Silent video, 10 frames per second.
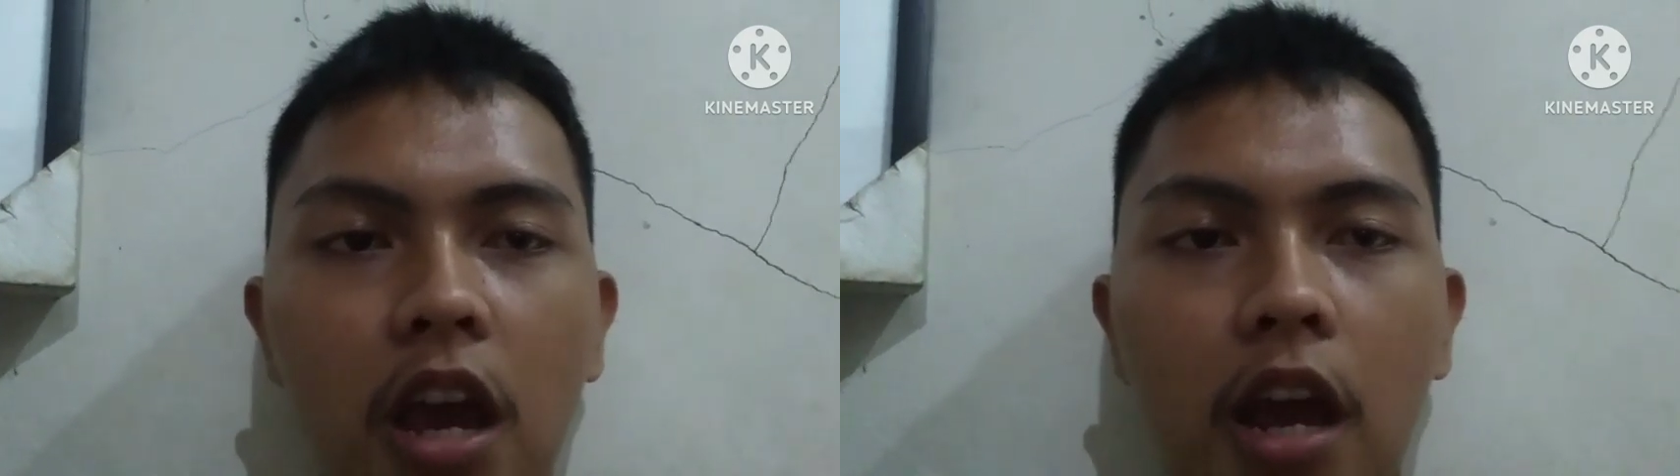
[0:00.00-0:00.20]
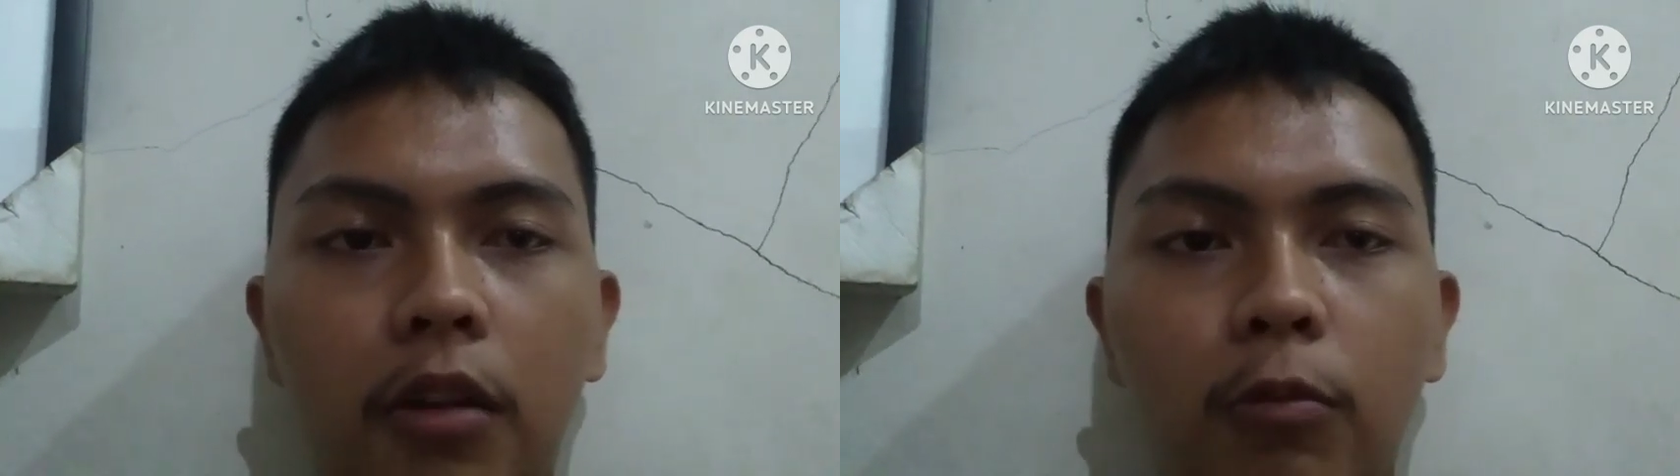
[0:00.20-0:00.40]

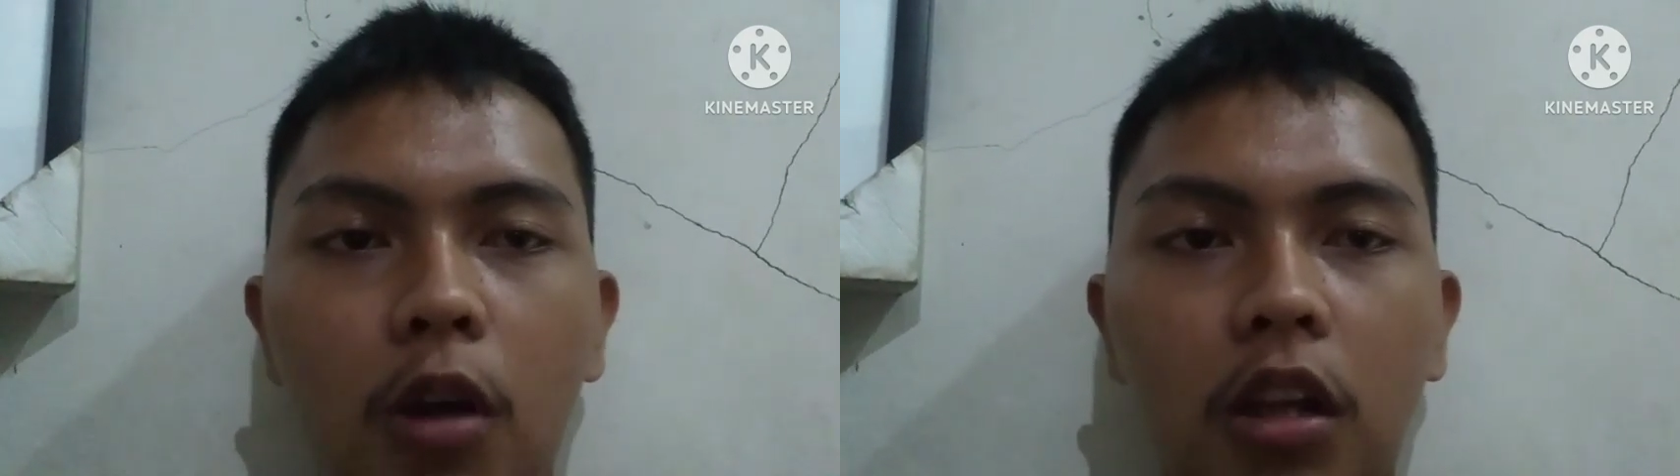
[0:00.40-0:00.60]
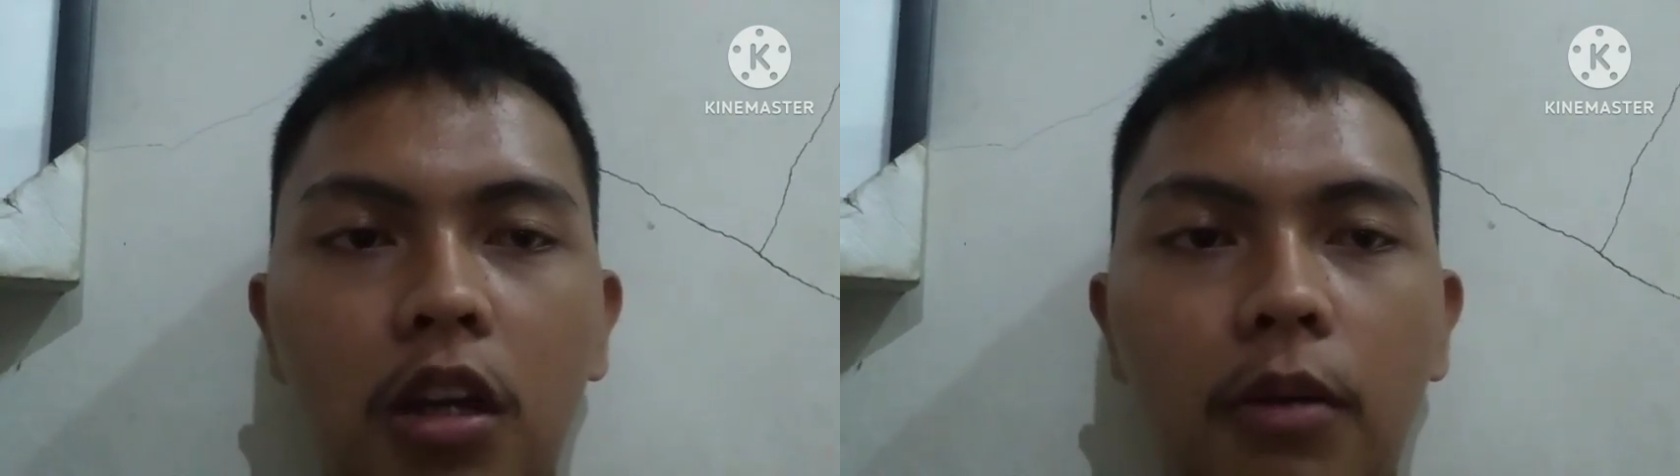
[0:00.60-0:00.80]
and
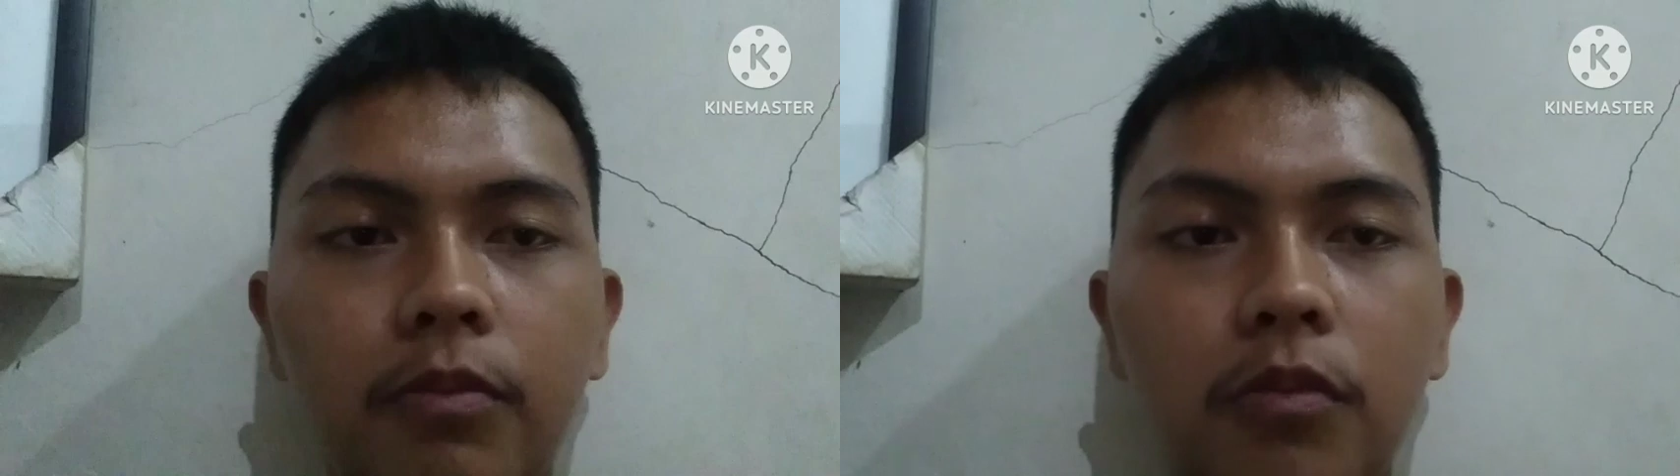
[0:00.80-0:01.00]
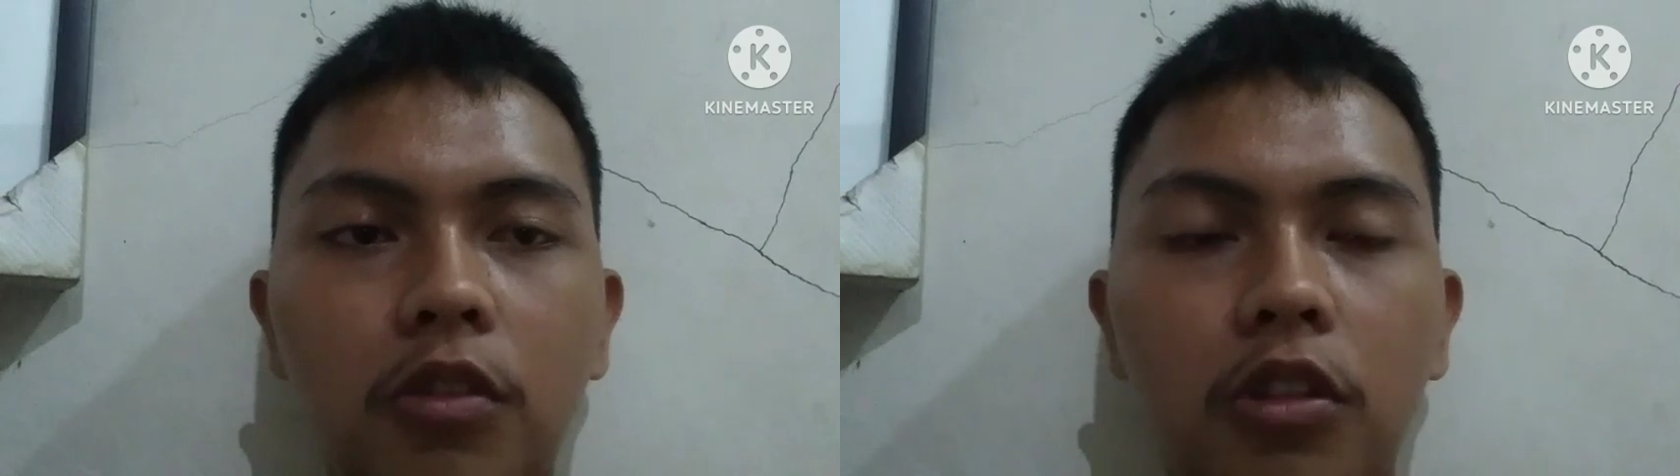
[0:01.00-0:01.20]

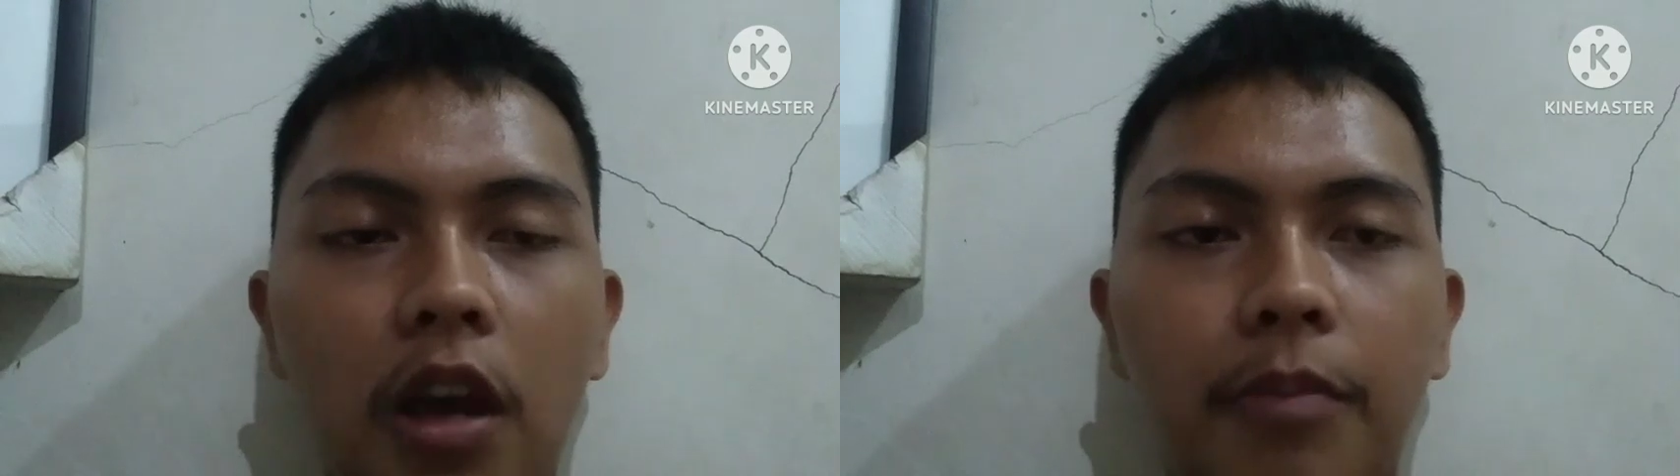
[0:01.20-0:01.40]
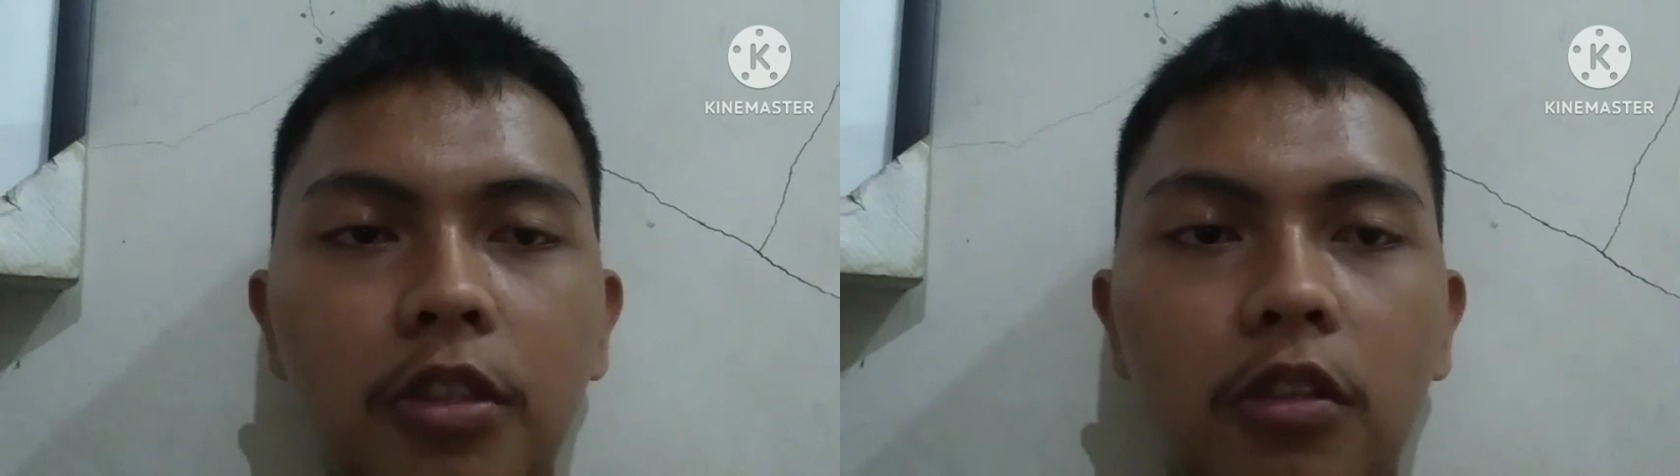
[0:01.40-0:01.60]
welcome to
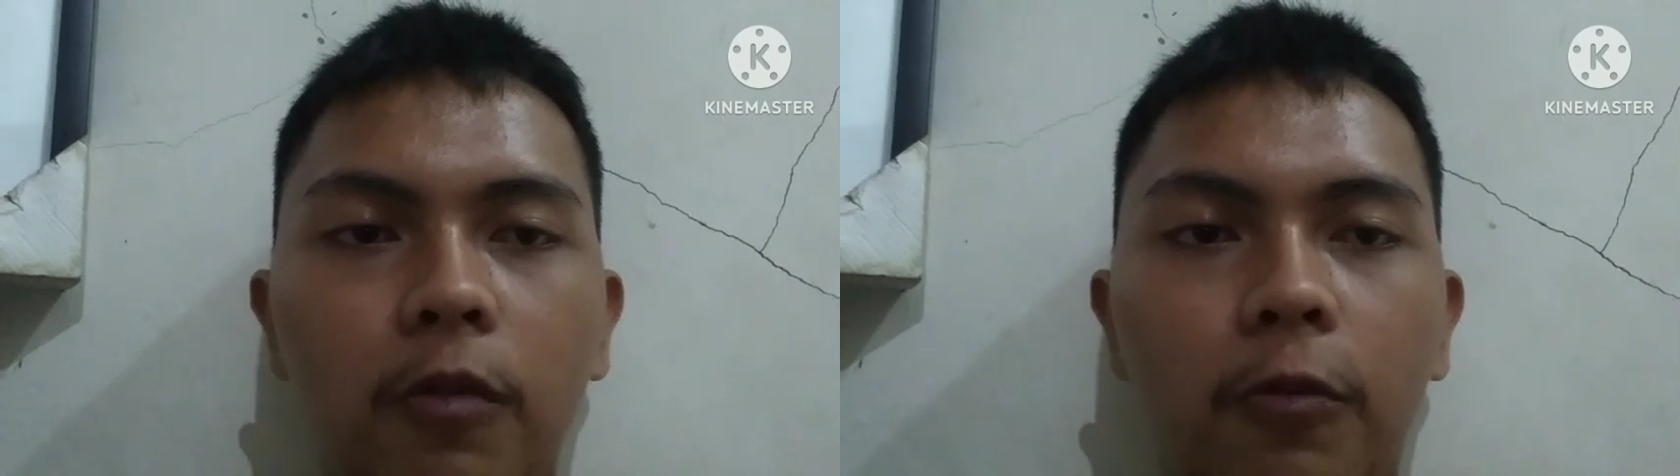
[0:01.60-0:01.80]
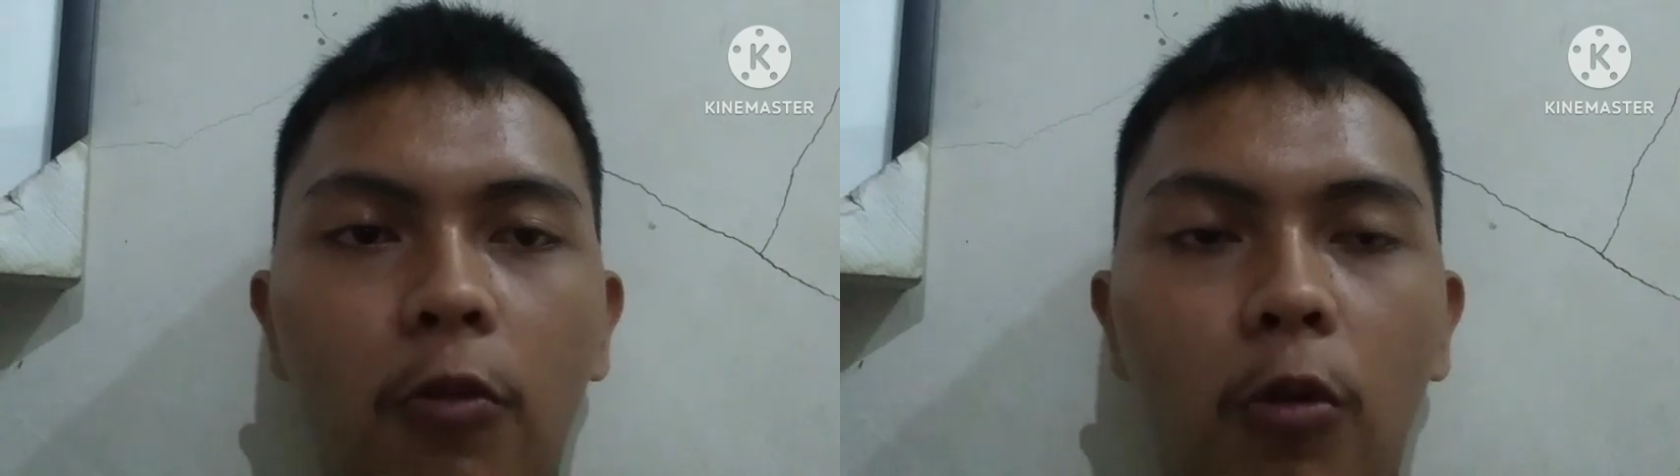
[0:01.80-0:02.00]

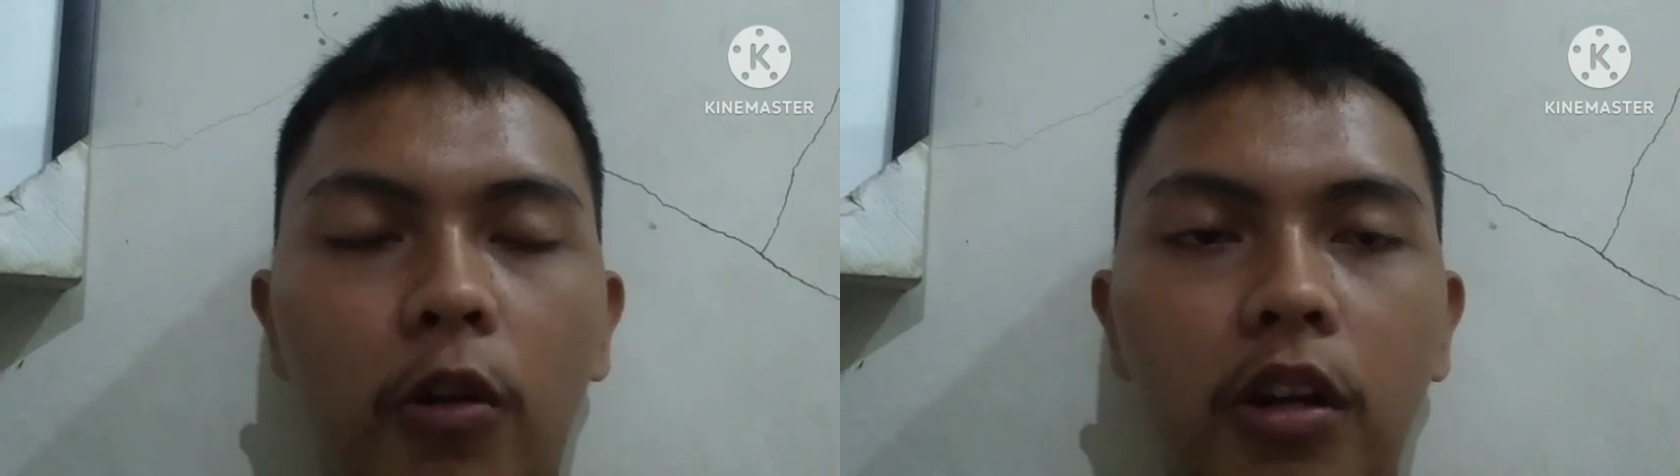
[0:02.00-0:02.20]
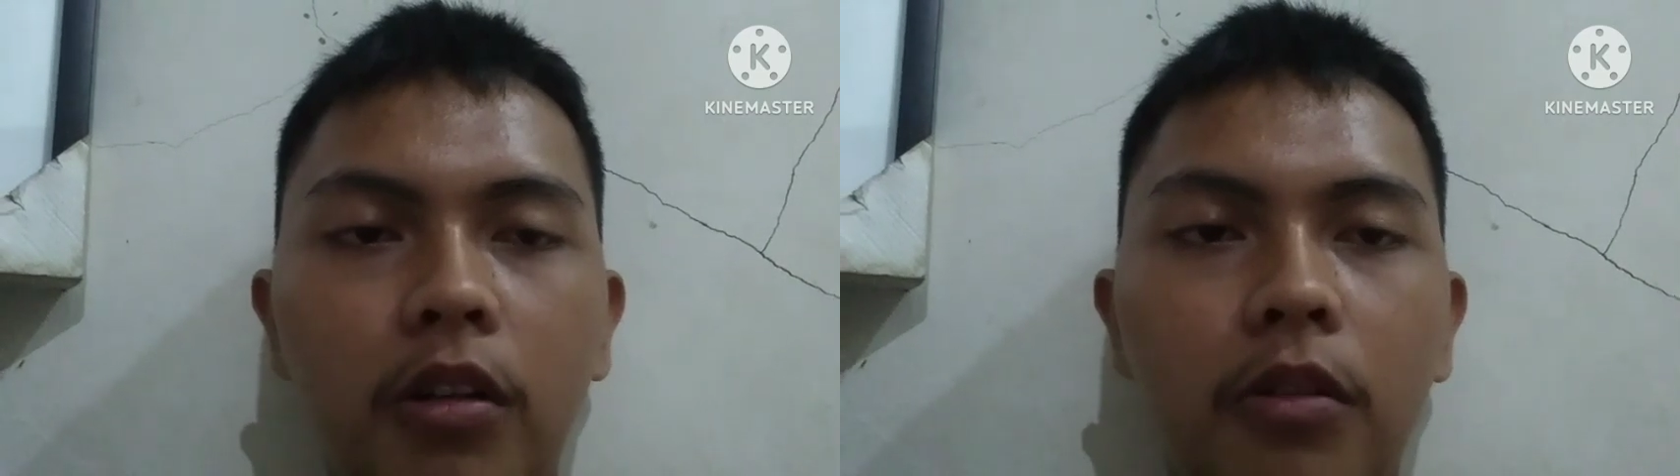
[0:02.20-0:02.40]
episode 4.